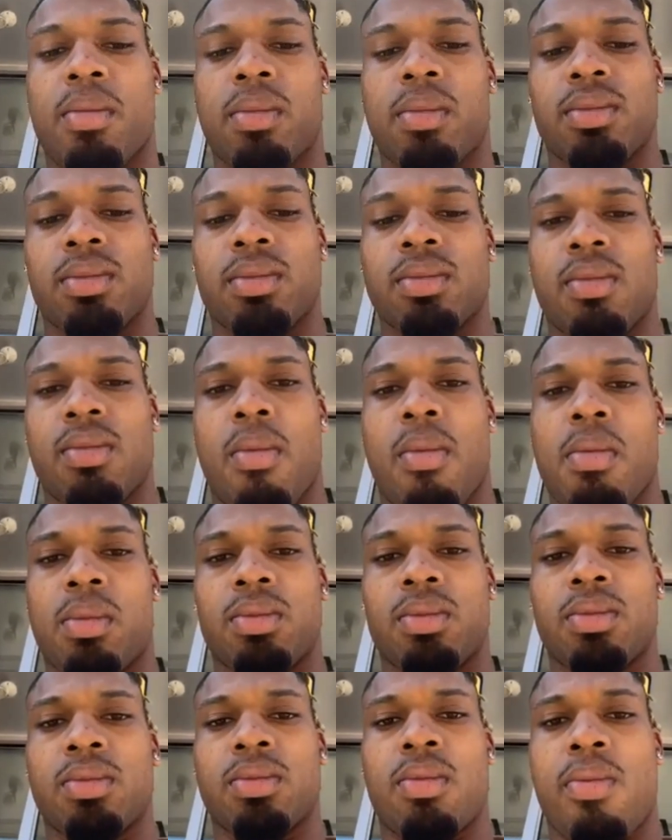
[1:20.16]

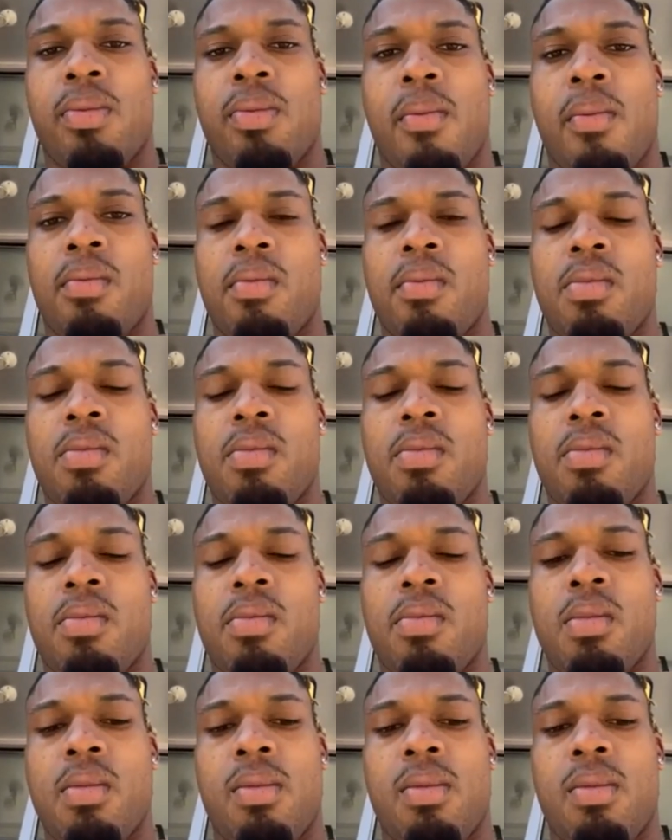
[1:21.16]
(silence)